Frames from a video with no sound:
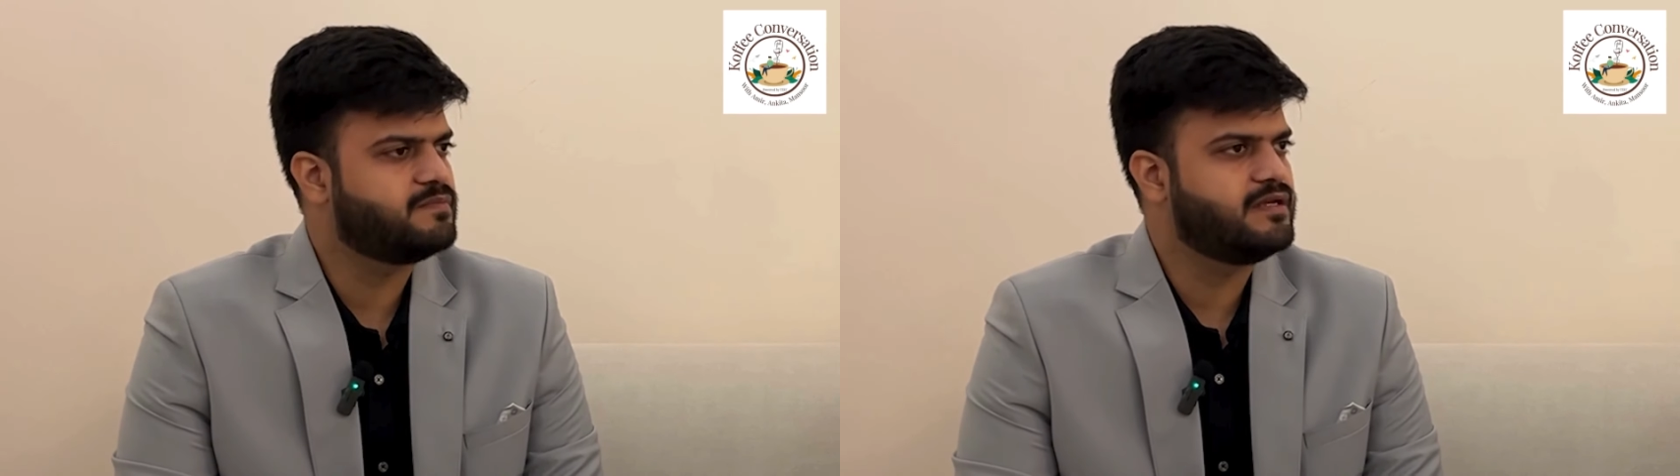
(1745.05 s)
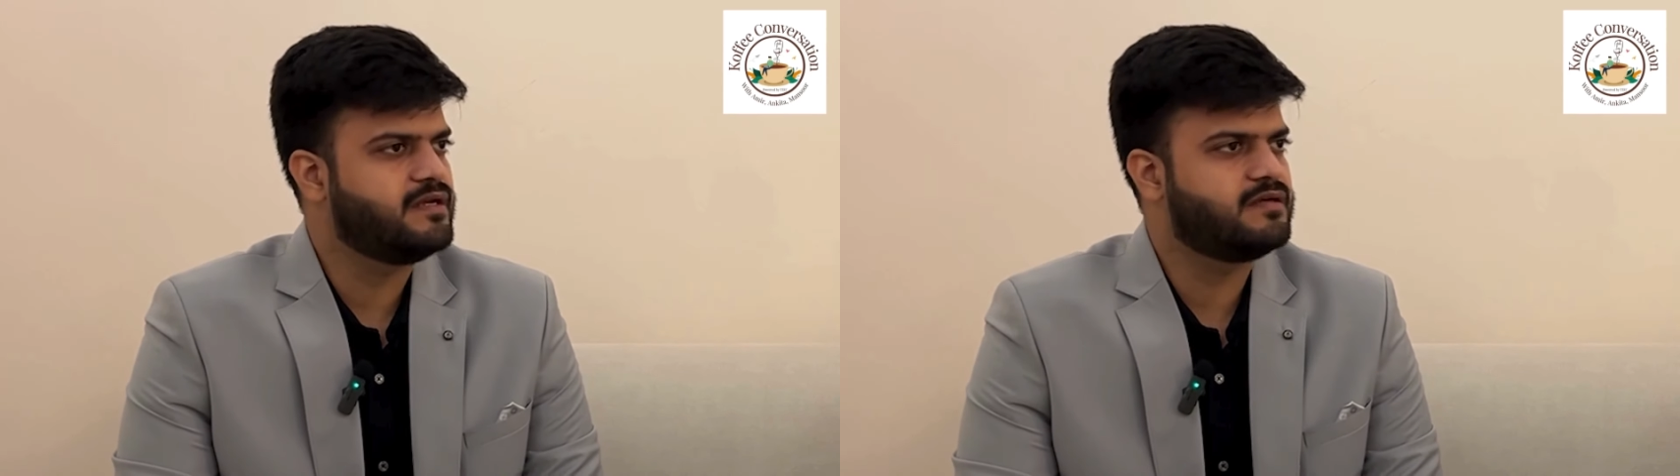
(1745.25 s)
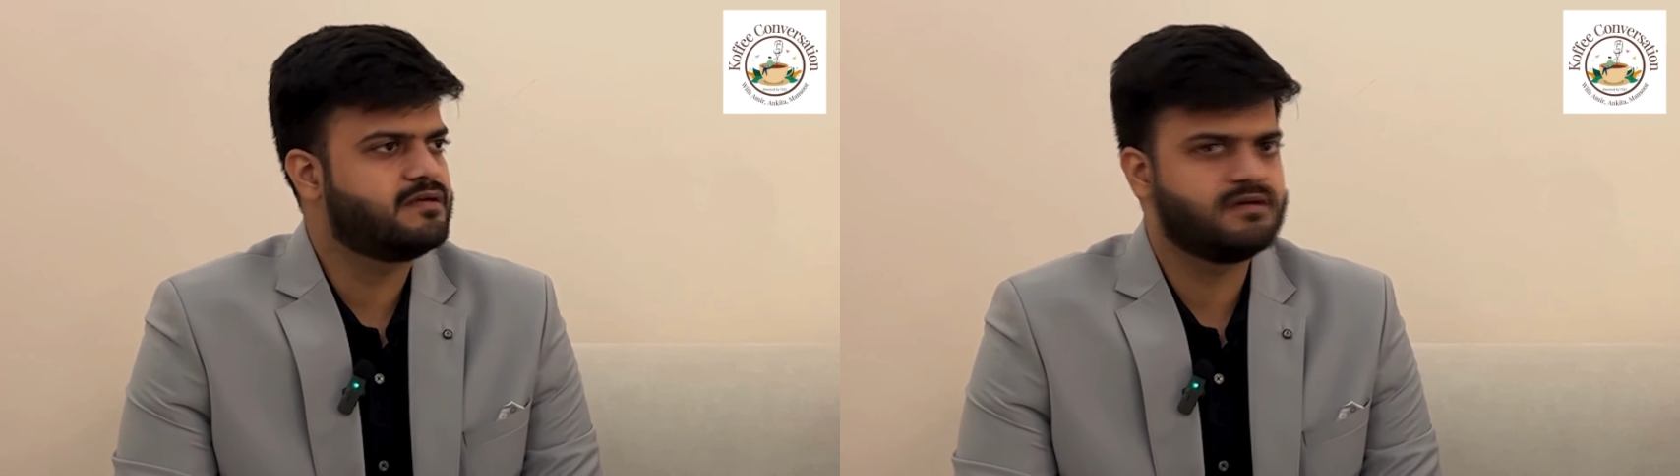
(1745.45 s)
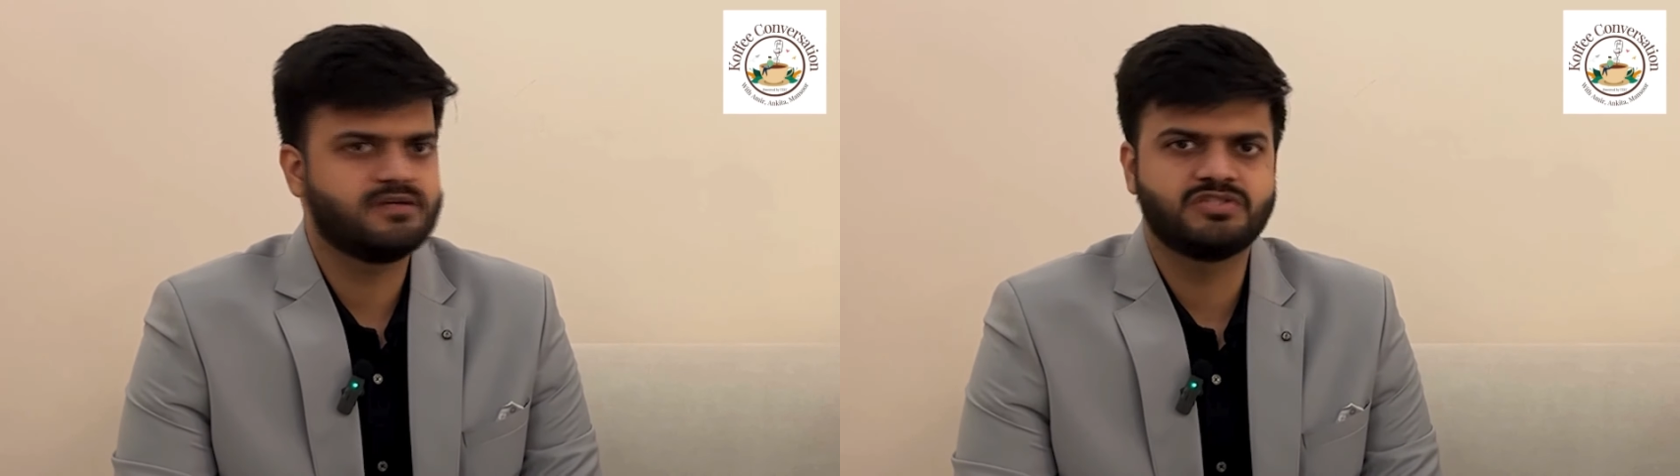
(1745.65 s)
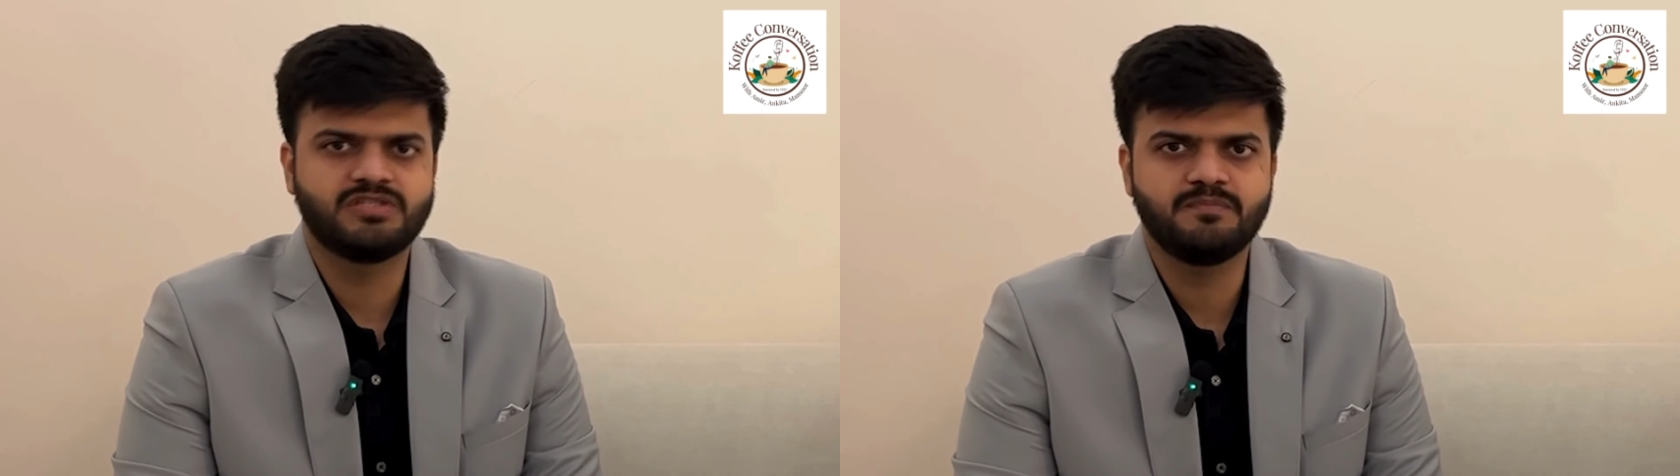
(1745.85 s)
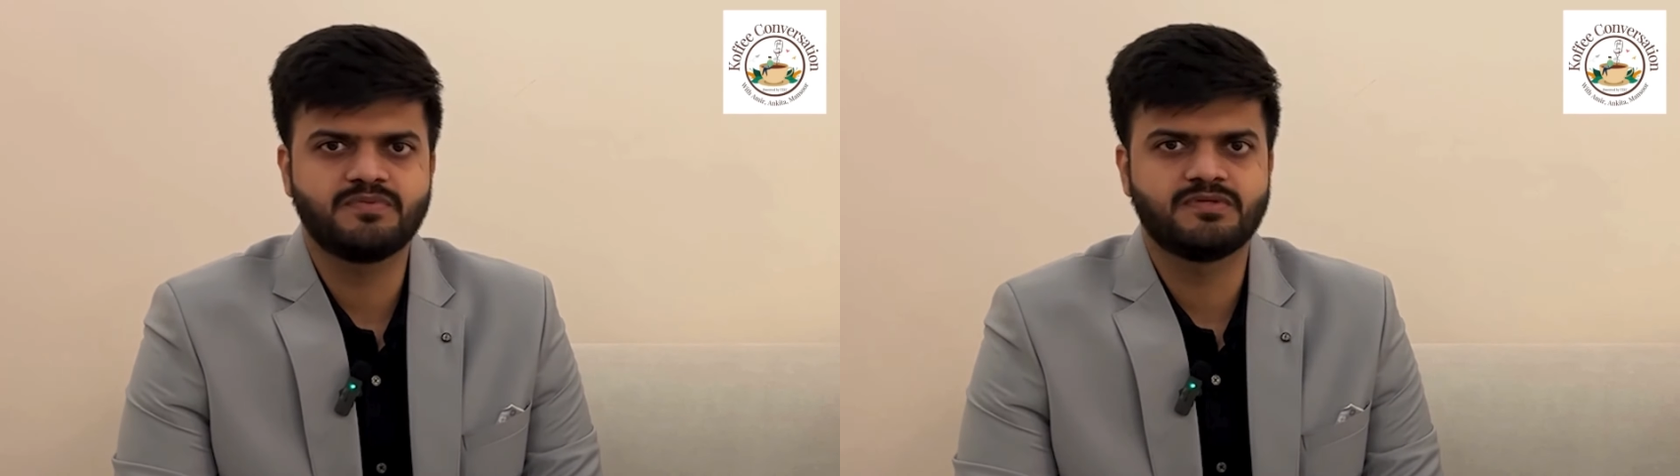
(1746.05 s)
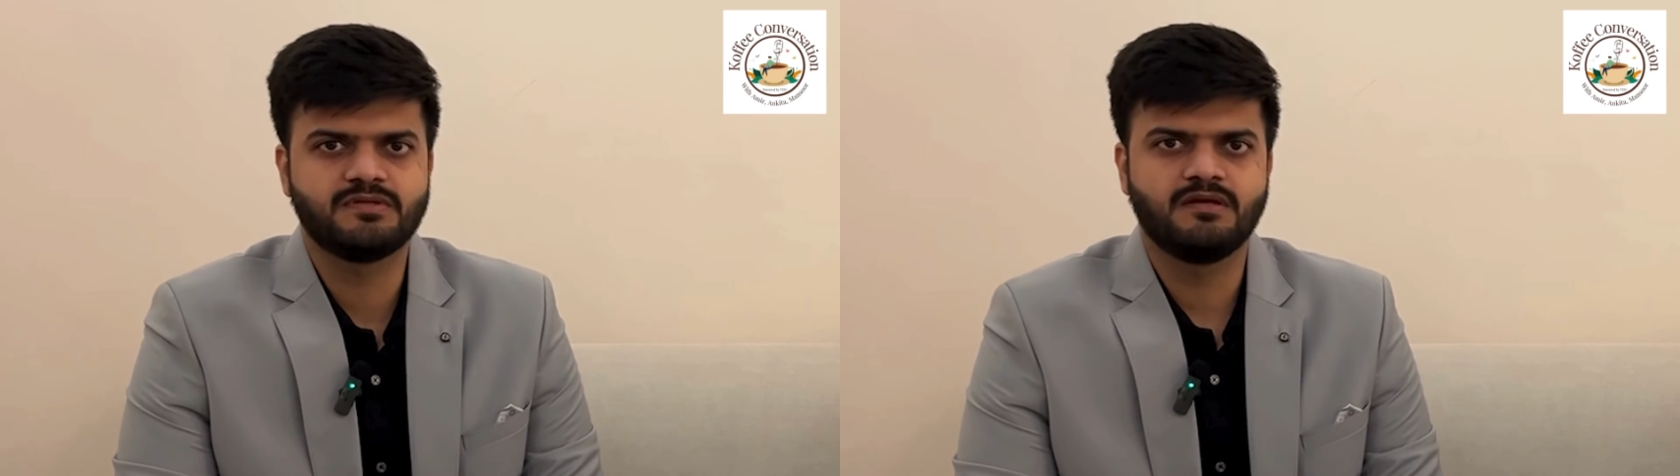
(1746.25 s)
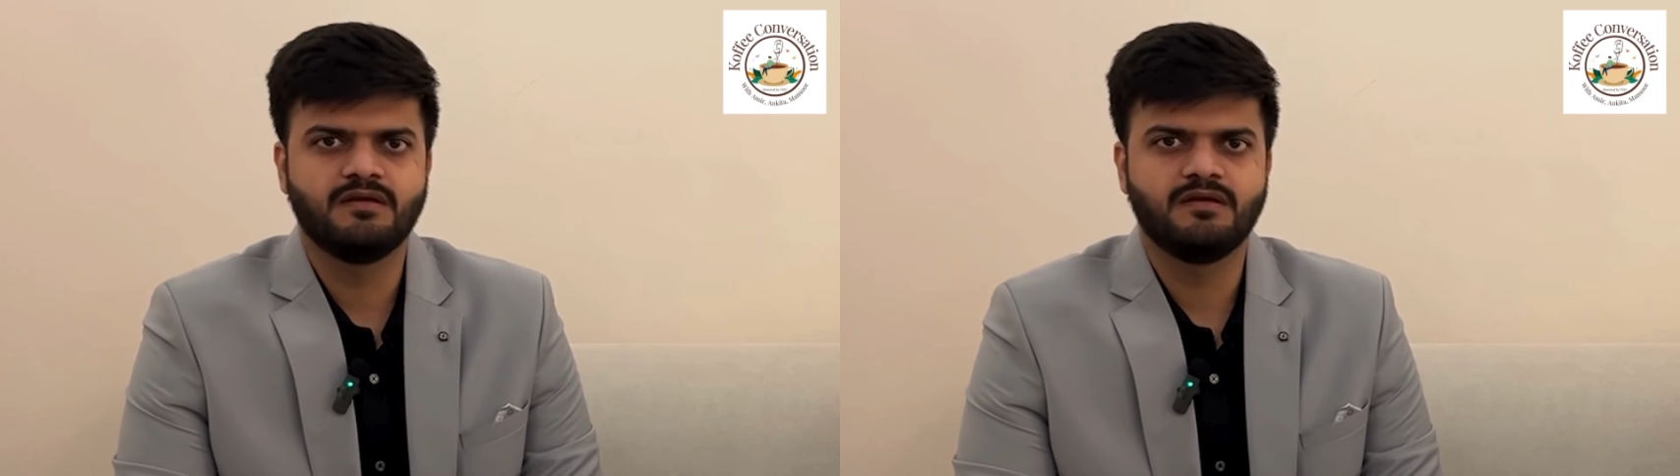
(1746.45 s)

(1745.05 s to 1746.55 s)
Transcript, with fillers: be it ships.